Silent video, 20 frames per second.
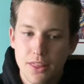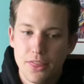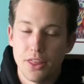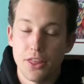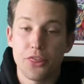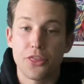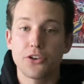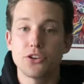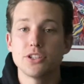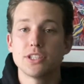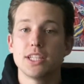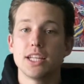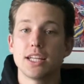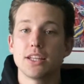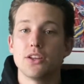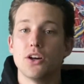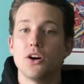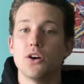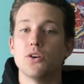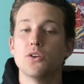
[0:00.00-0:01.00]
The third
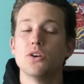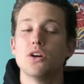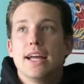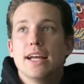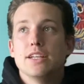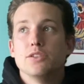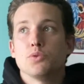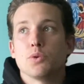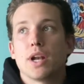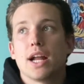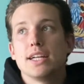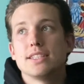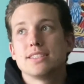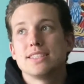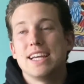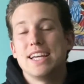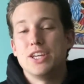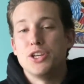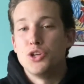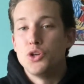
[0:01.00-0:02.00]
thing, though, is when I
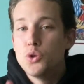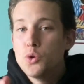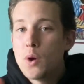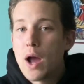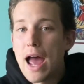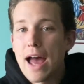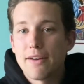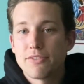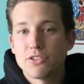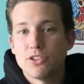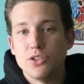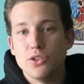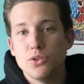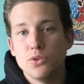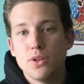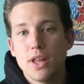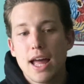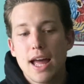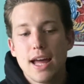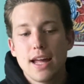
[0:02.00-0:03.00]
say you have to
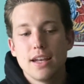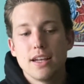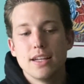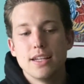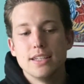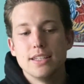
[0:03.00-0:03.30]
do that,